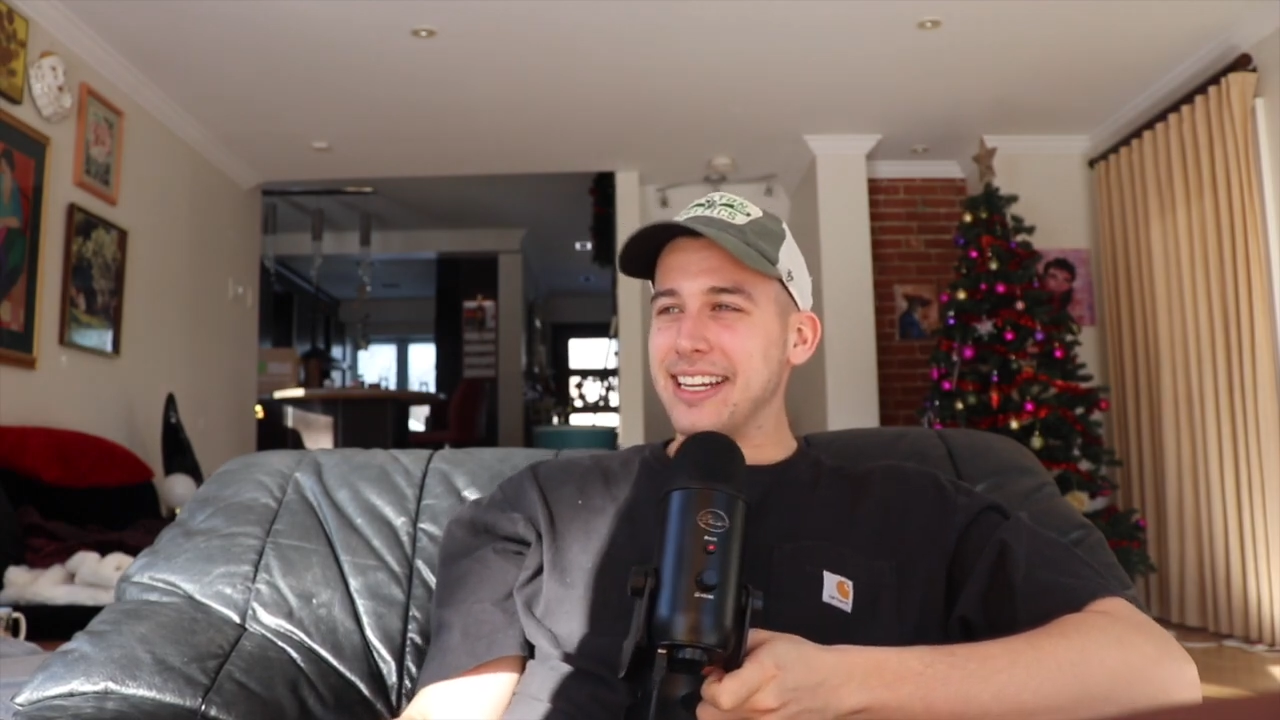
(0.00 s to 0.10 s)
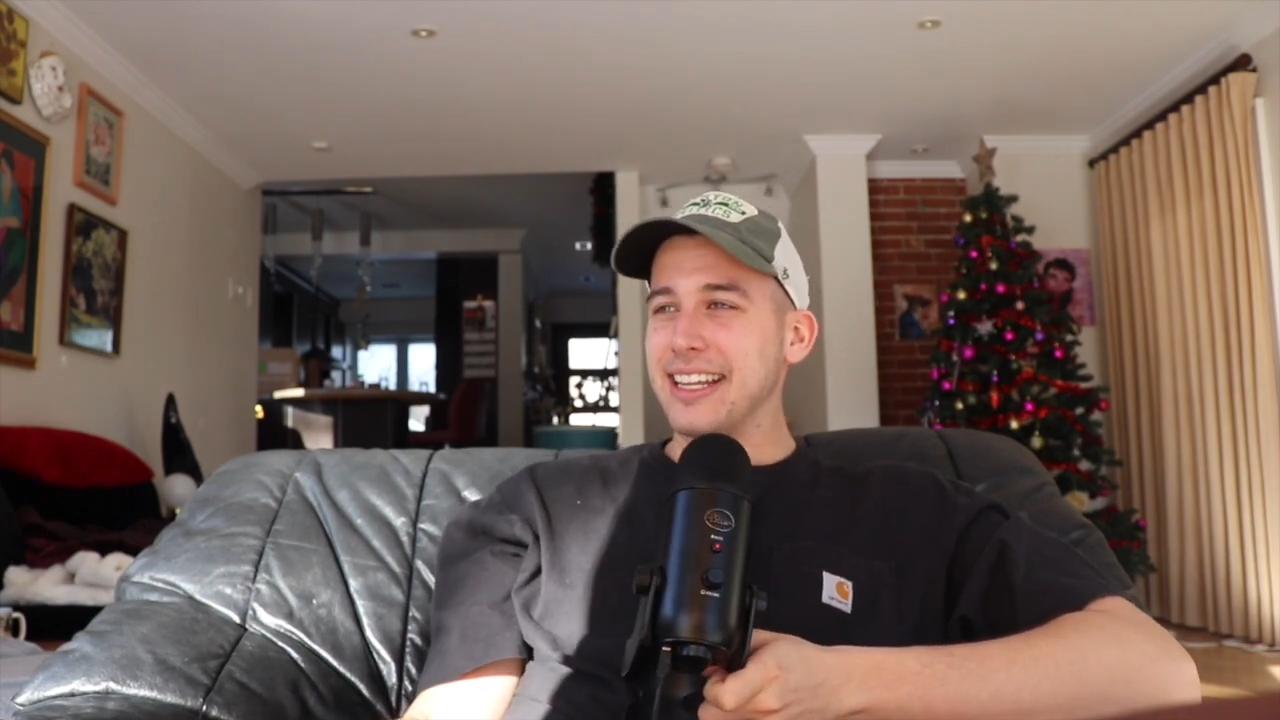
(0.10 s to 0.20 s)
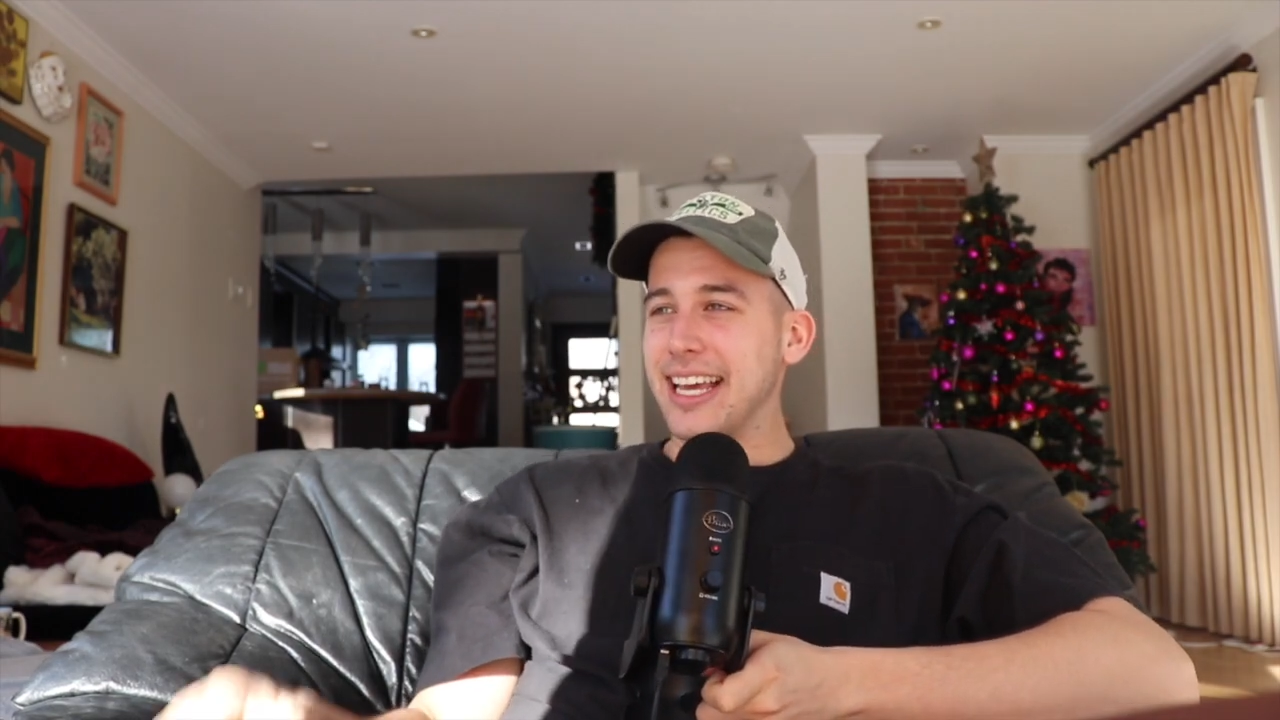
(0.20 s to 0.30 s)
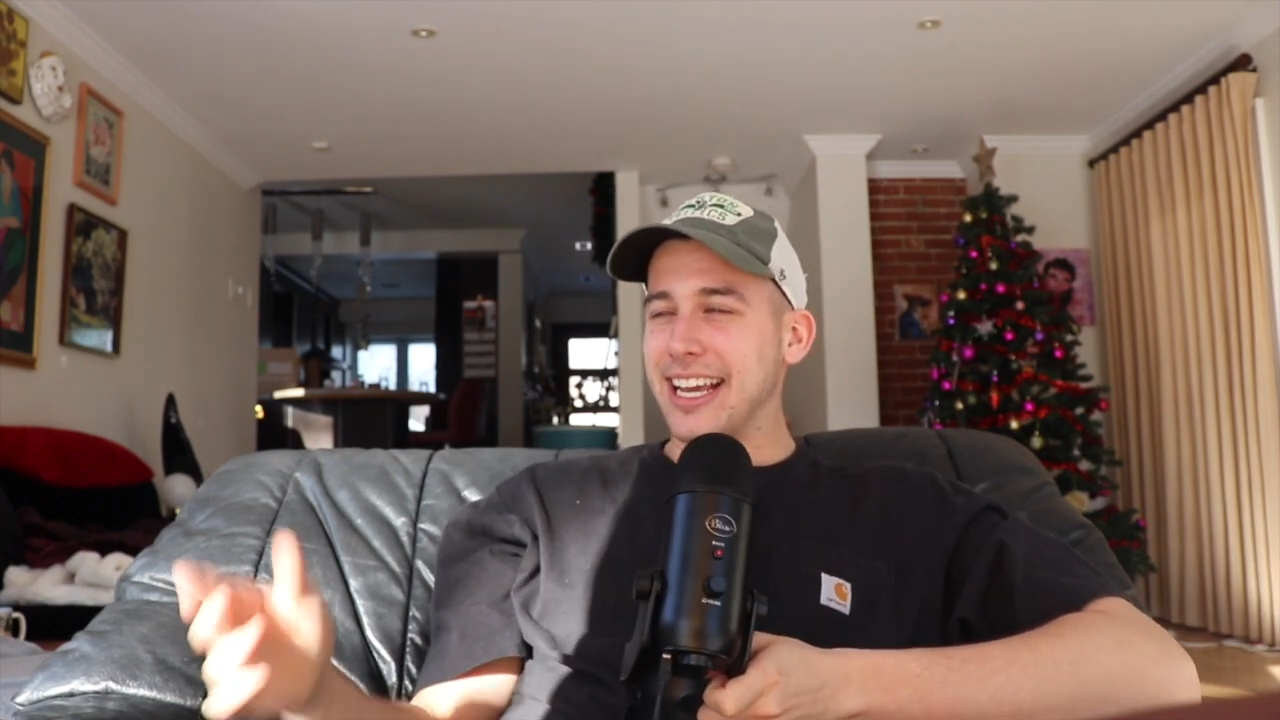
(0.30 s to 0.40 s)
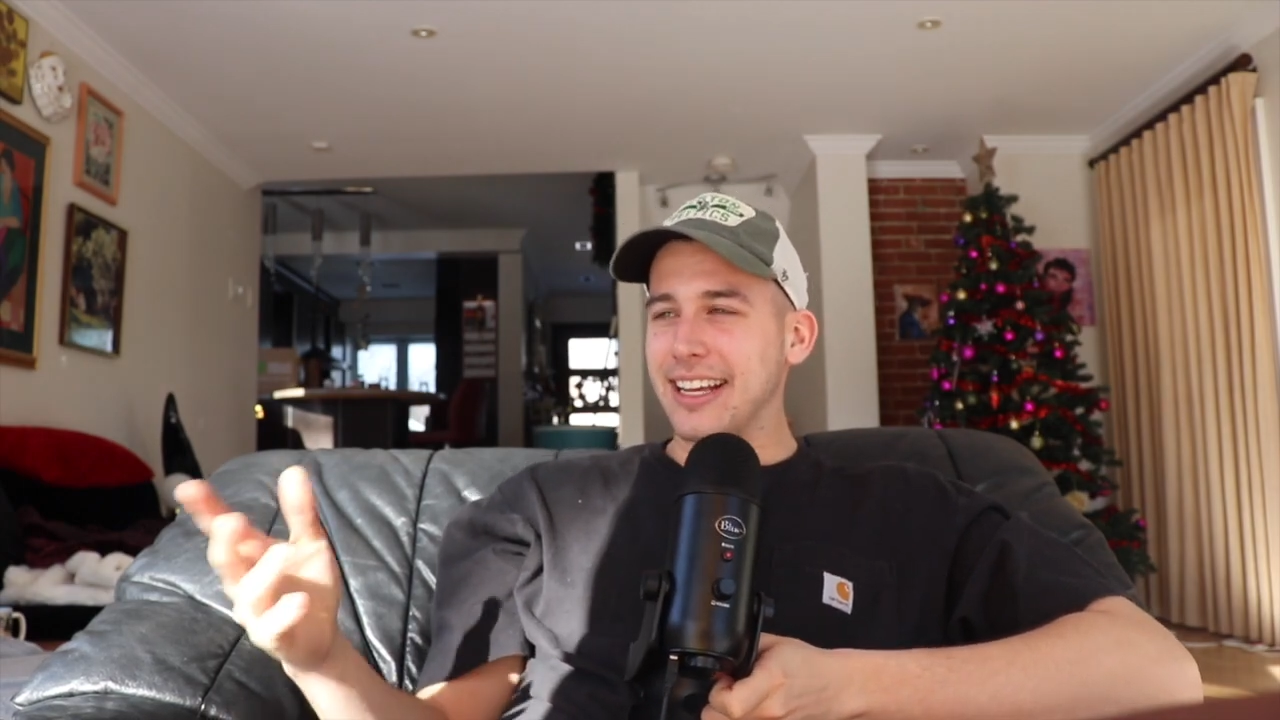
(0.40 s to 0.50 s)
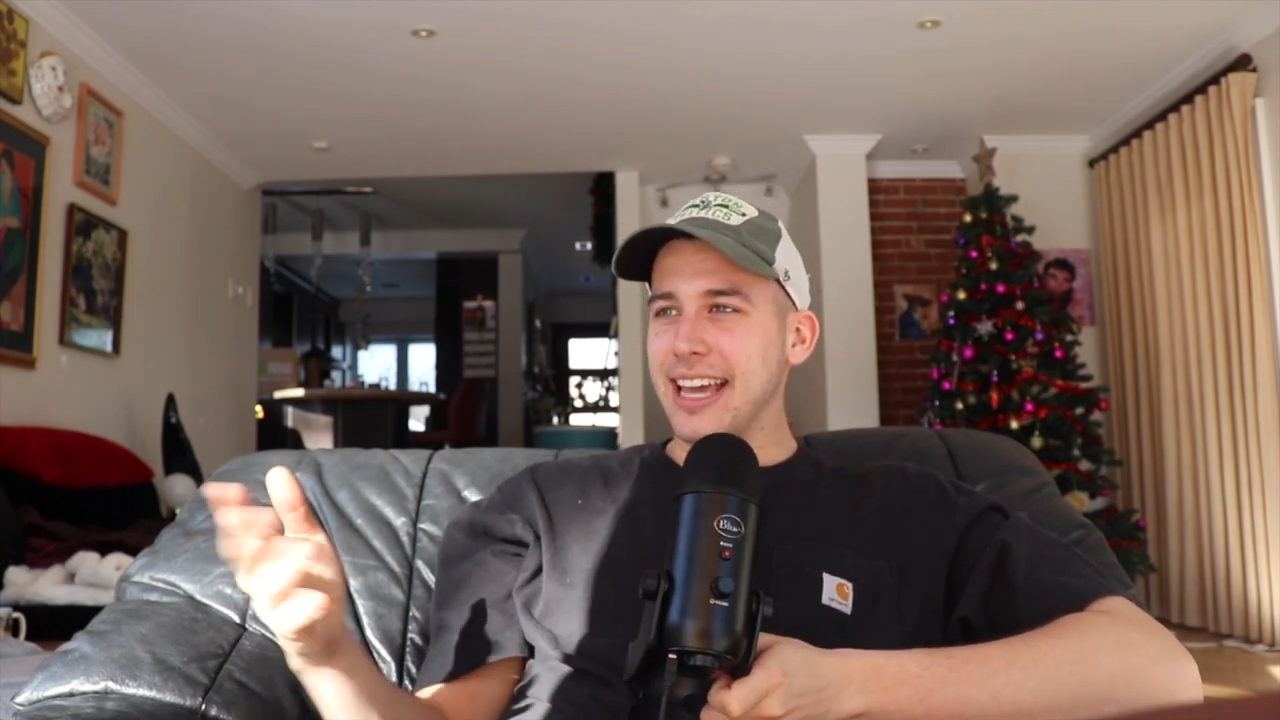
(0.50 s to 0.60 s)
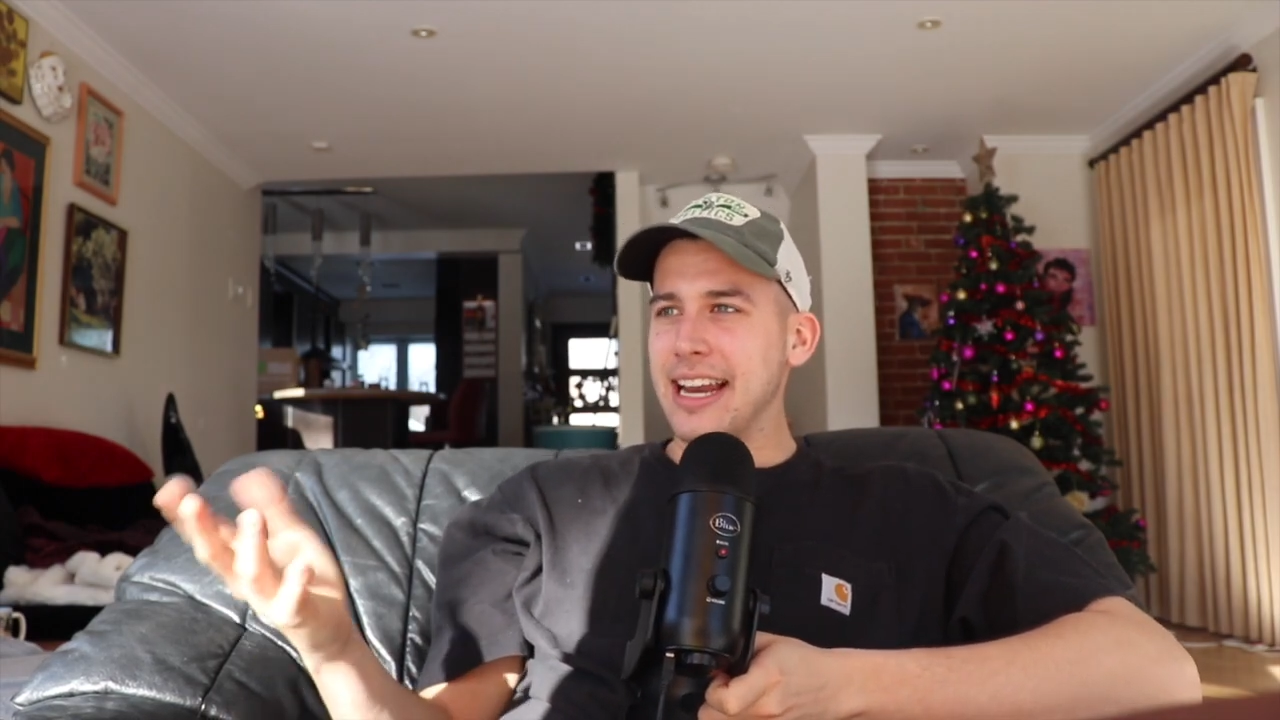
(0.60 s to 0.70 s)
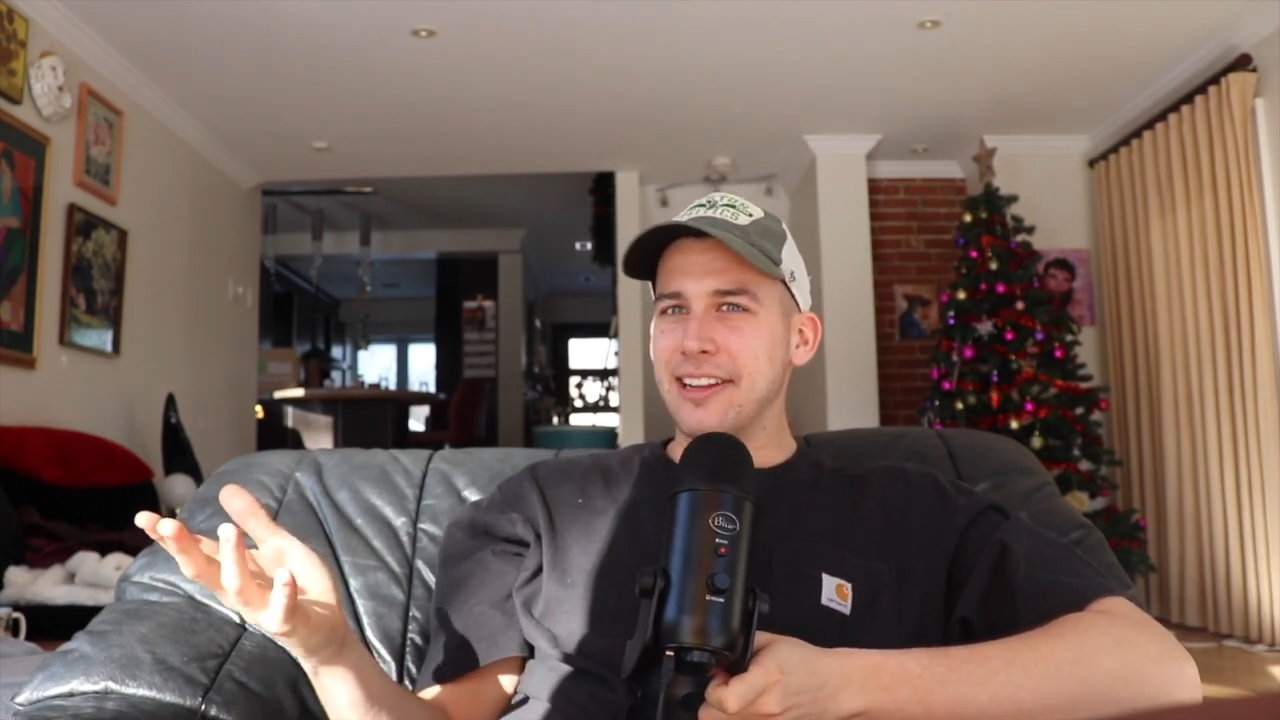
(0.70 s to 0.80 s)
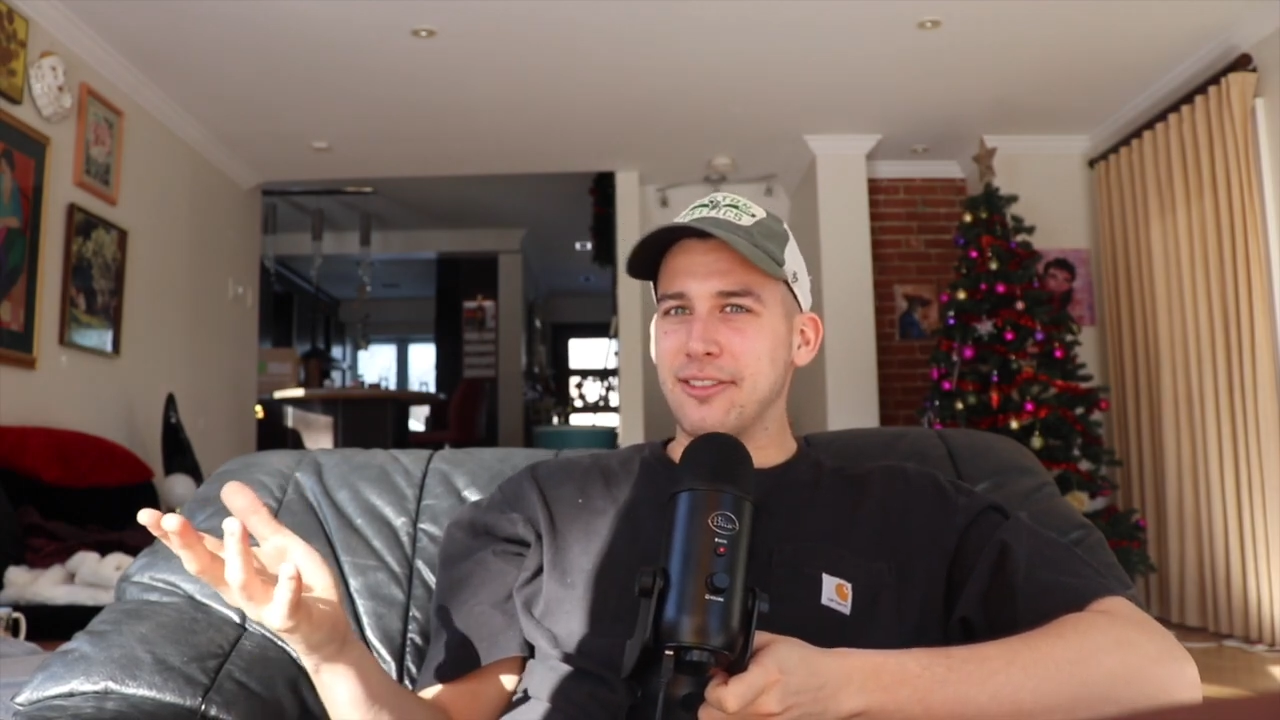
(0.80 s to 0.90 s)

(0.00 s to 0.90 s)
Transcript: like getting